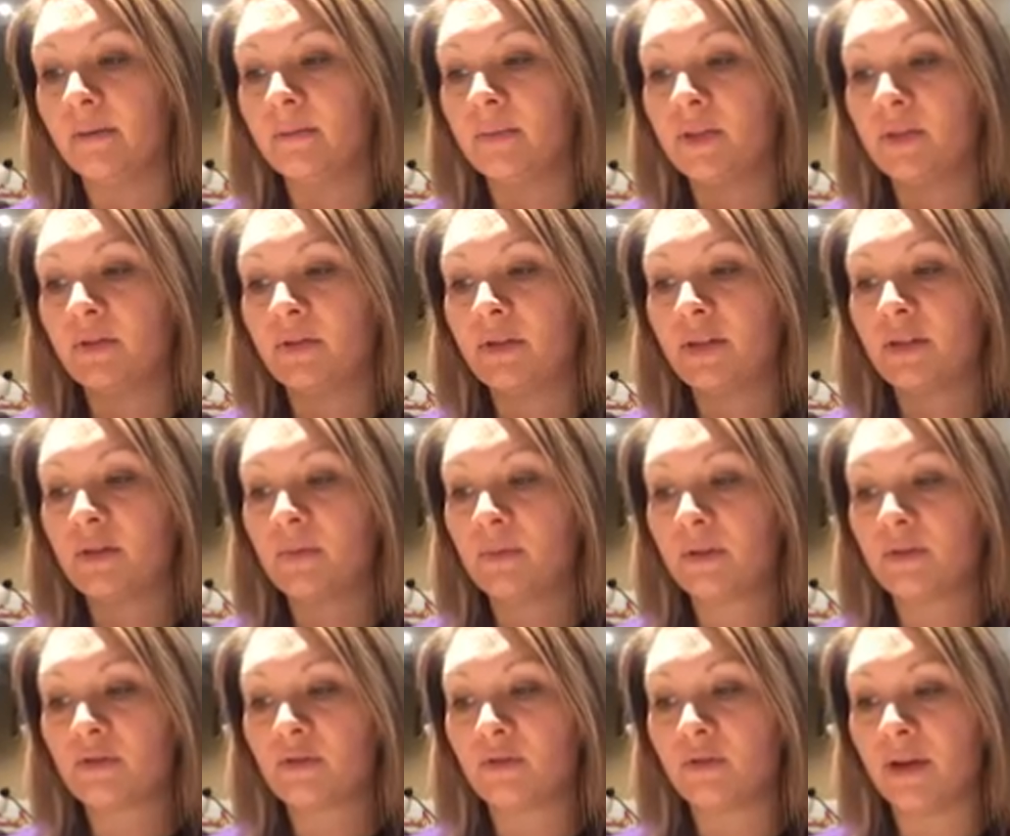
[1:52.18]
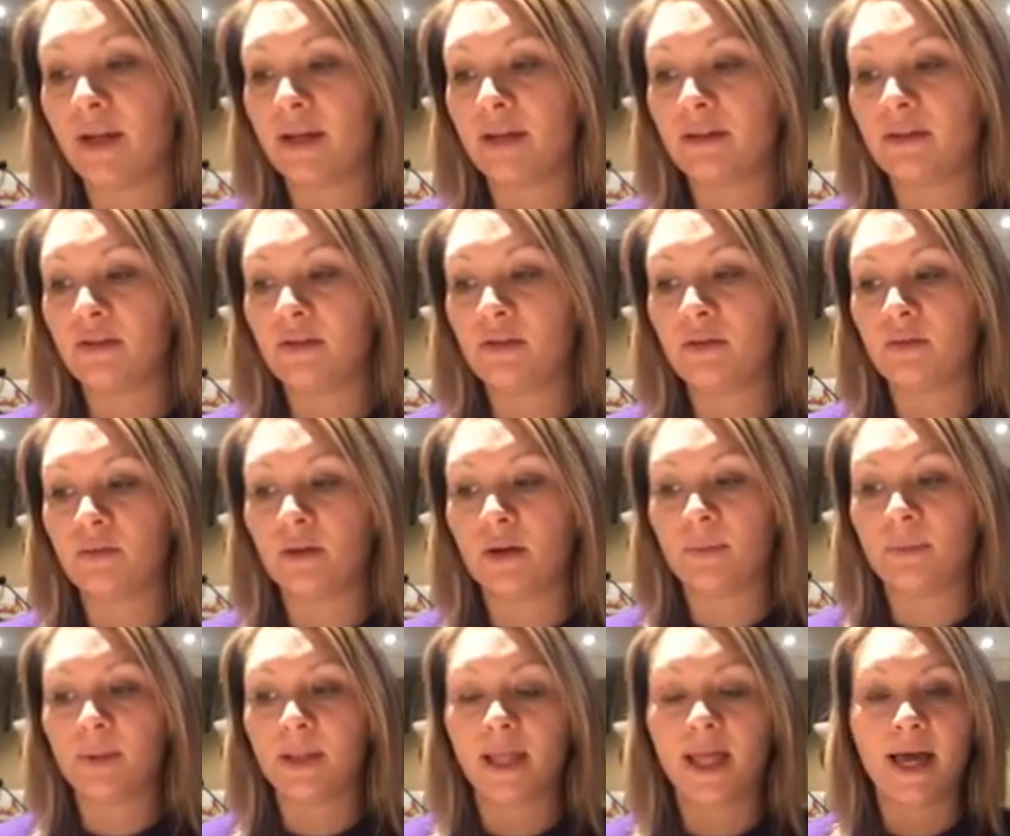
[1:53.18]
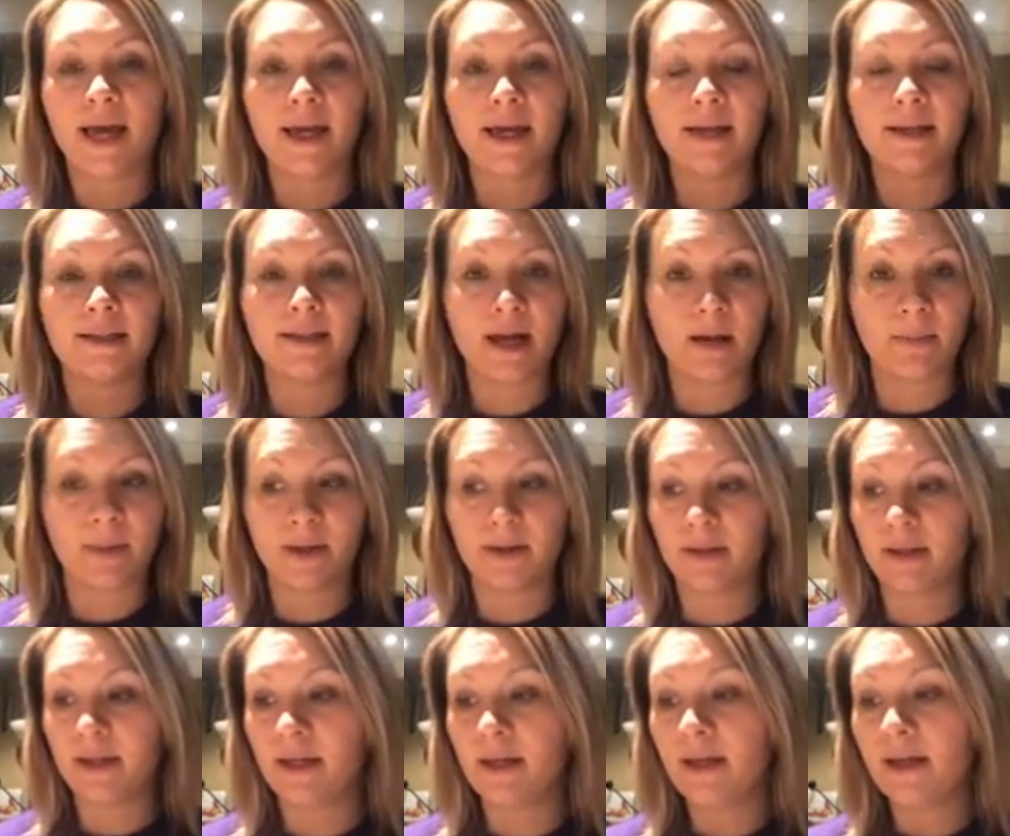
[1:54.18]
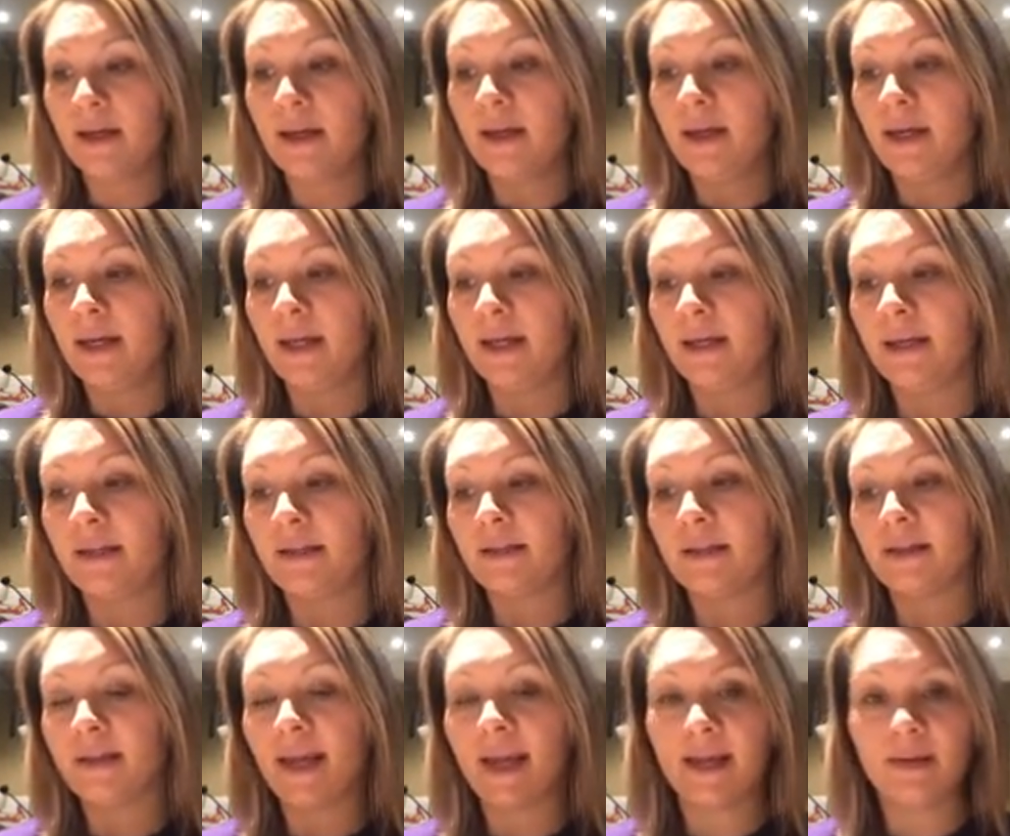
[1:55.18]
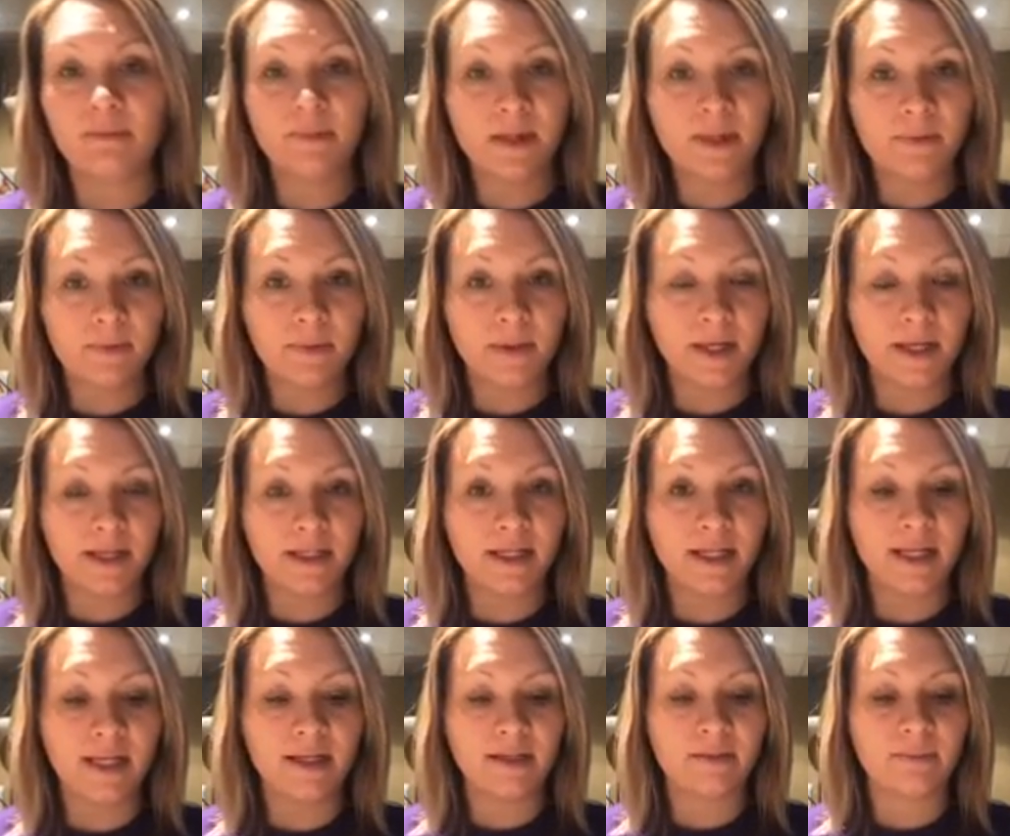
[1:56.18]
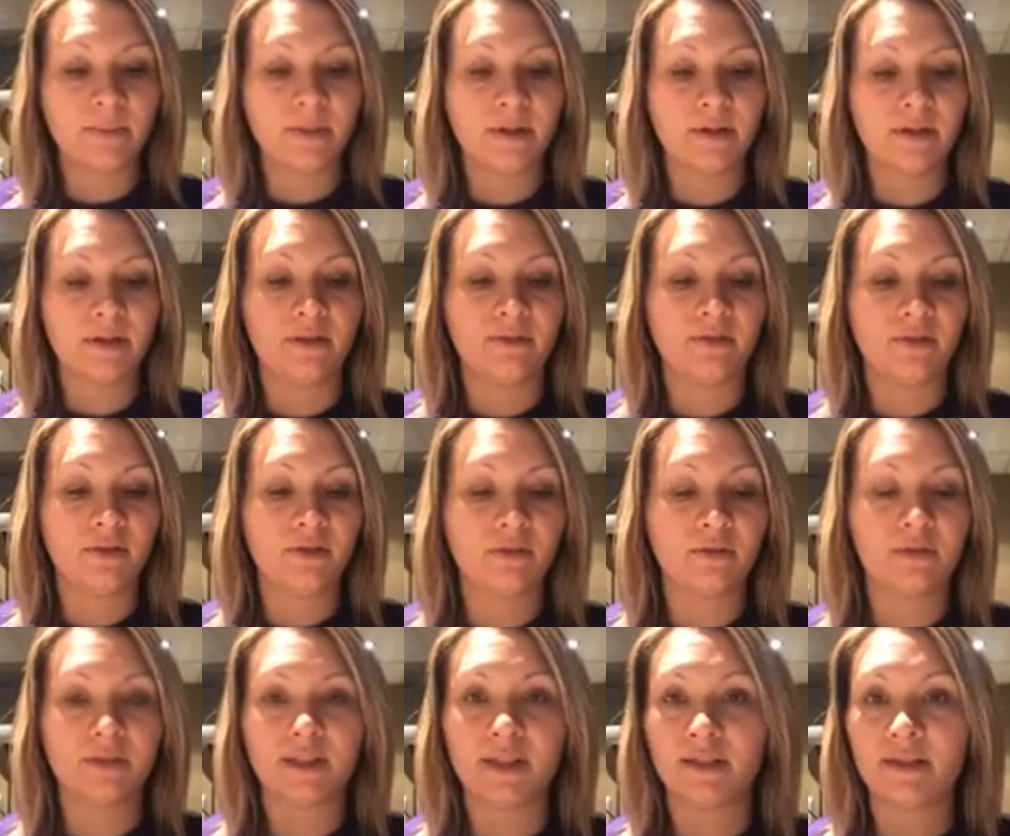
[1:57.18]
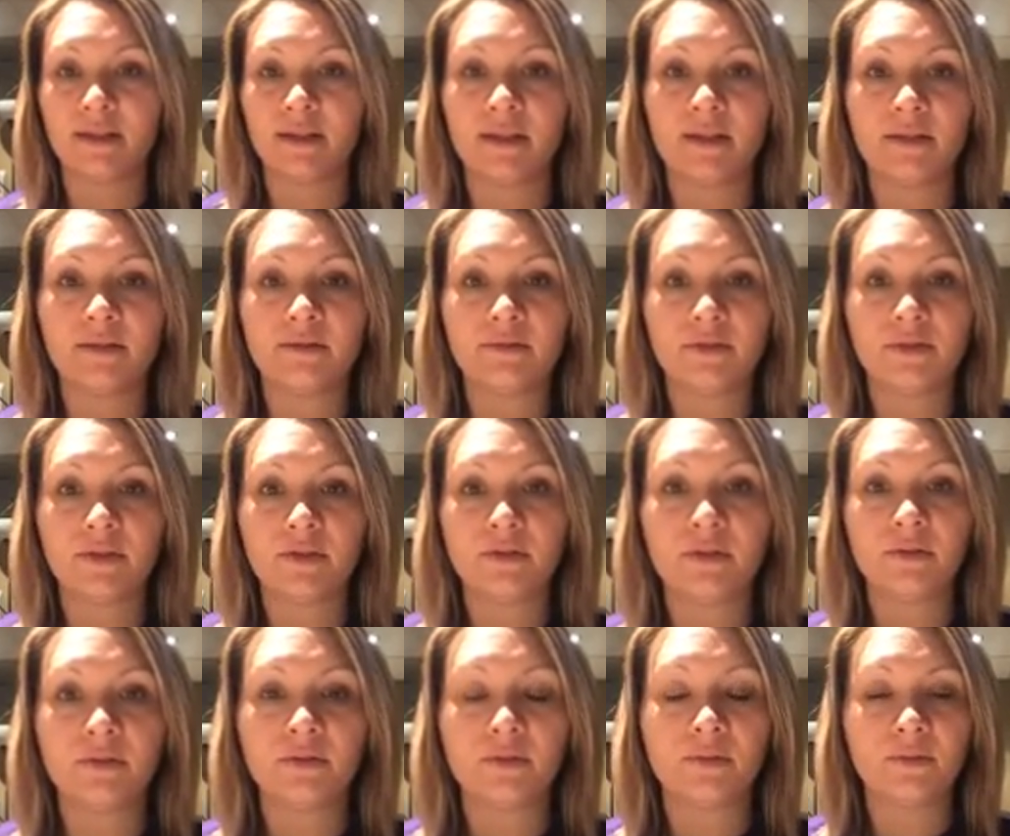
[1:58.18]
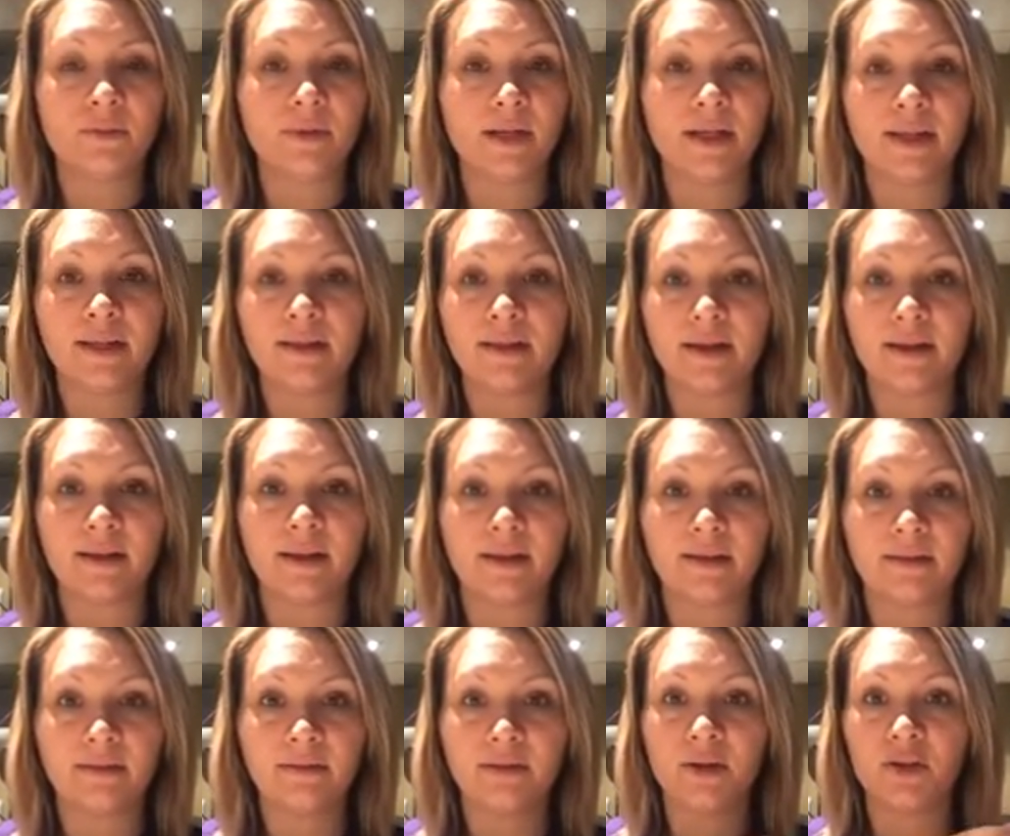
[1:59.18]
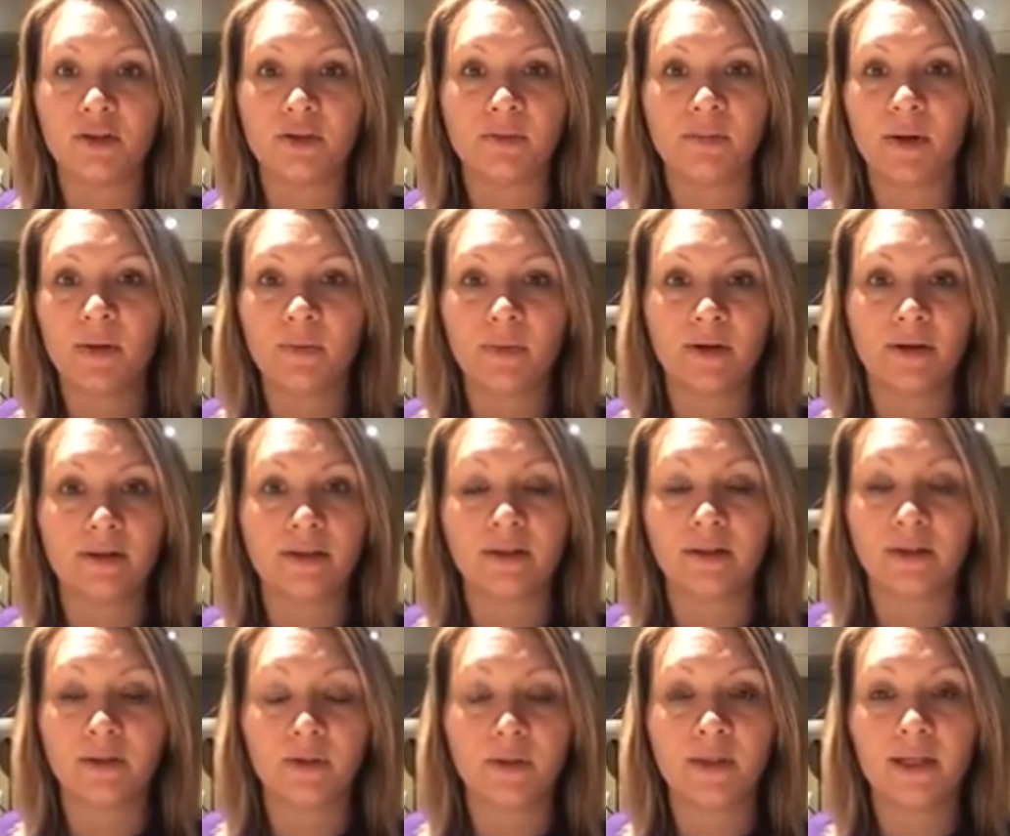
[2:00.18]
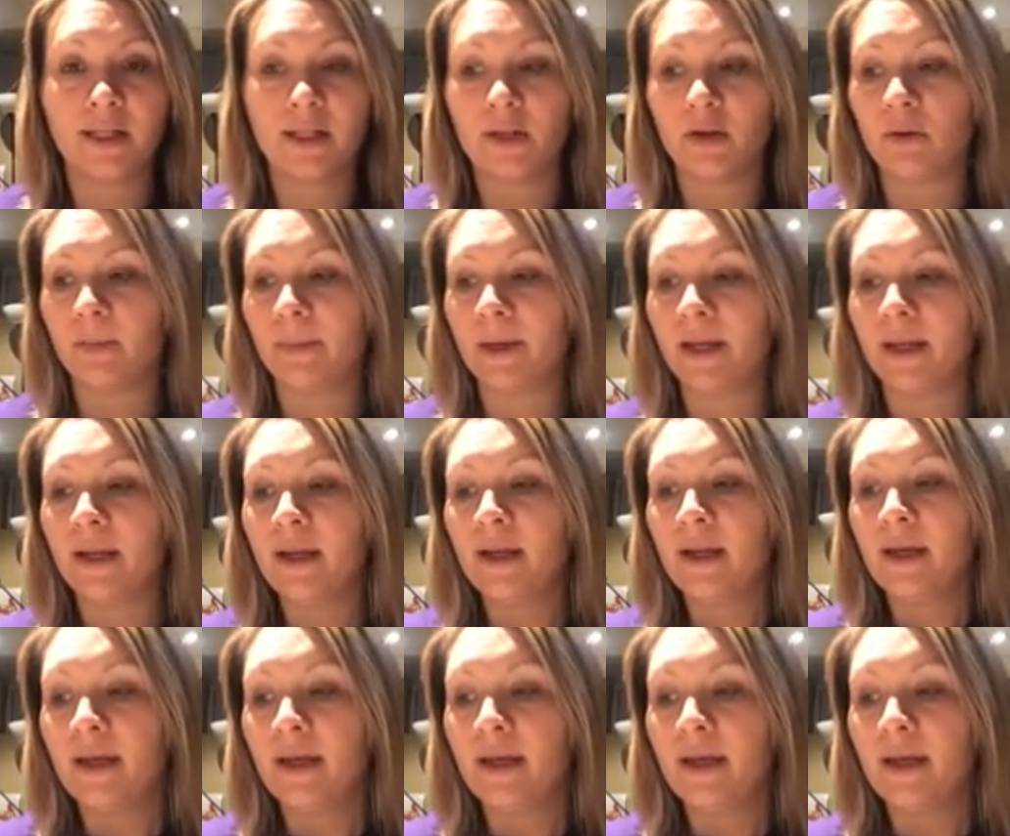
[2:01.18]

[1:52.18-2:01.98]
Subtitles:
So this one's great to apply topically. It can be applied neat, but if you're sensitive to anything, like, you may want to dilute it a little bit.